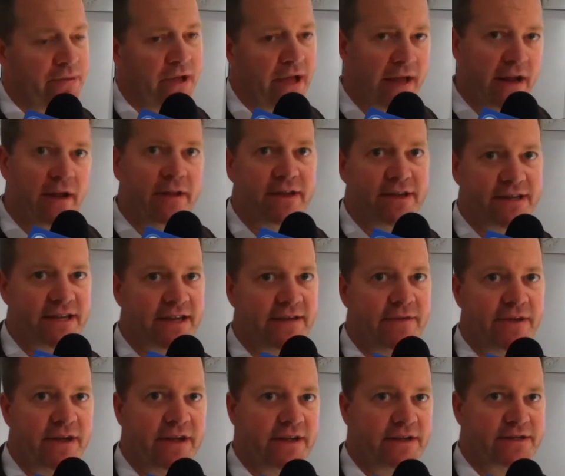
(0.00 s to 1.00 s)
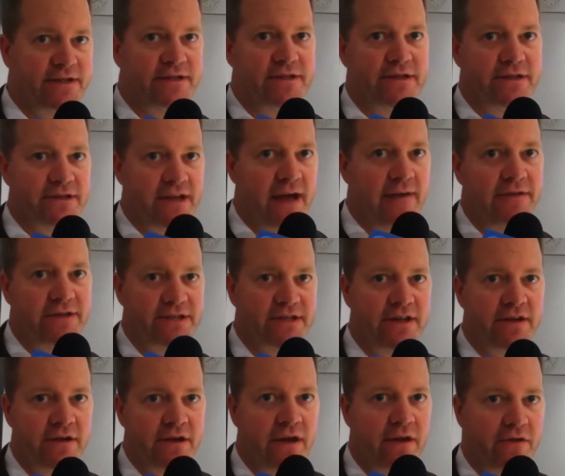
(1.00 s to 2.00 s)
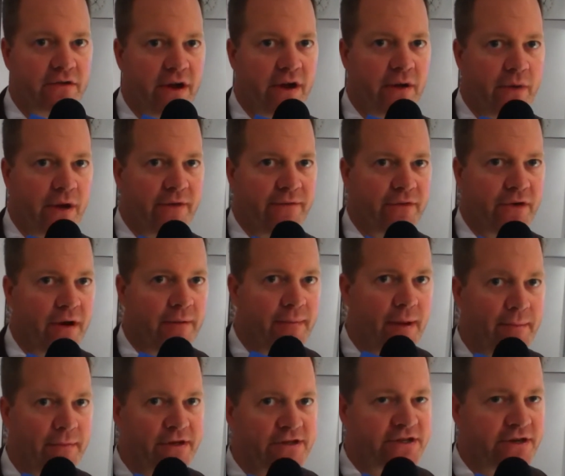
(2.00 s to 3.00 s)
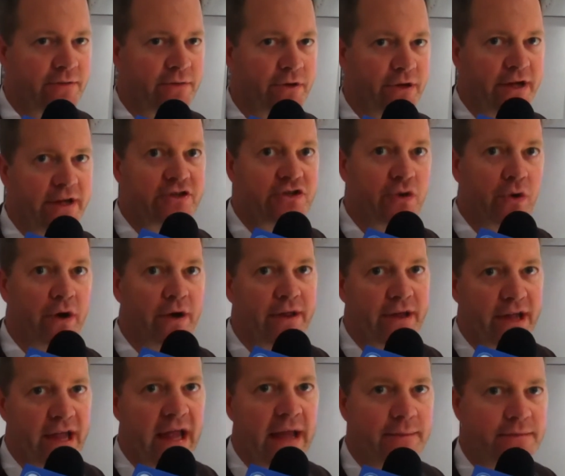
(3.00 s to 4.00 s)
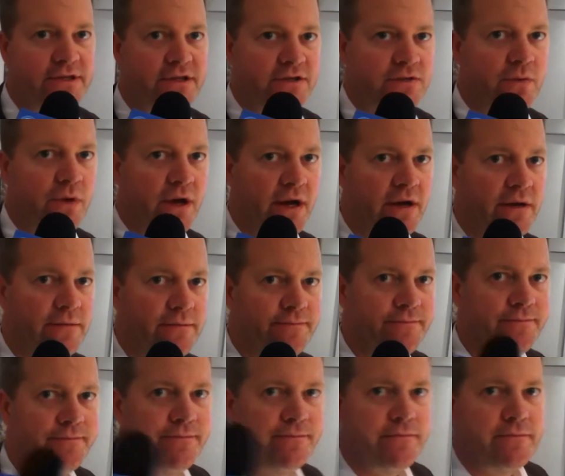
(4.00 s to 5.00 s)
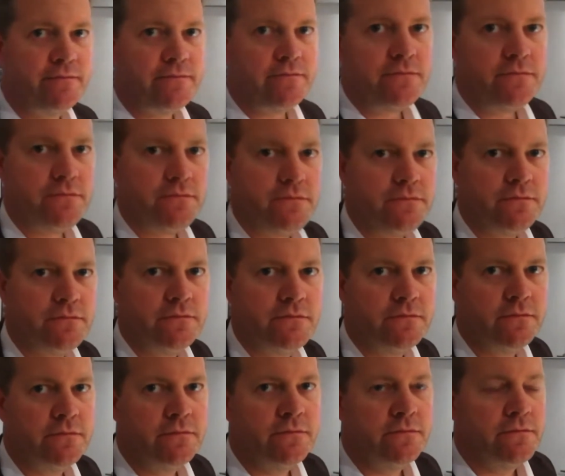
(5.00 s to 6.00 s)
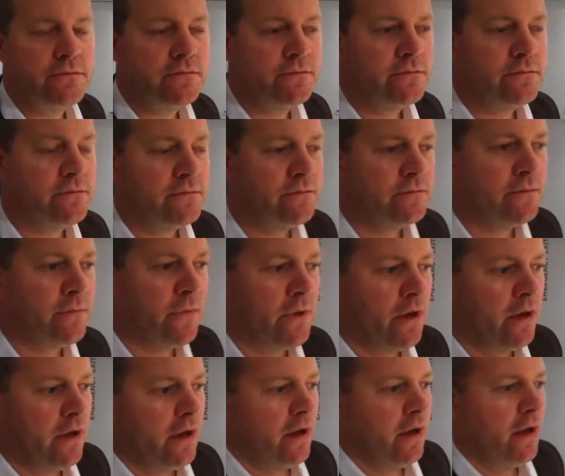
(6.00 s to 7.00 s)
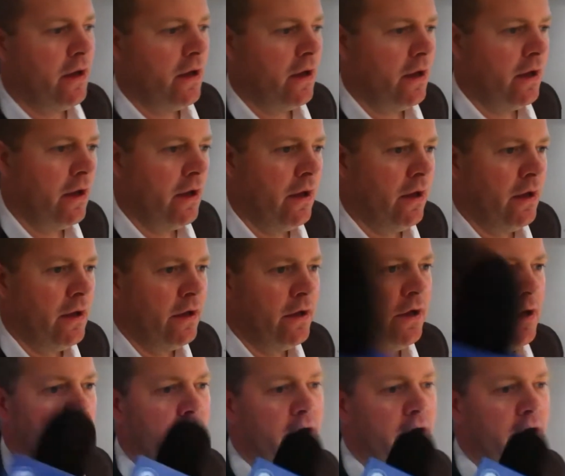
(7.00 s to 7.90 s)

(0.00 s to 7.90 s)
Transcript: playing on the TV is obviously a great way for our members to really enjoy the games as well. How close are you guys to getting the iPad version out?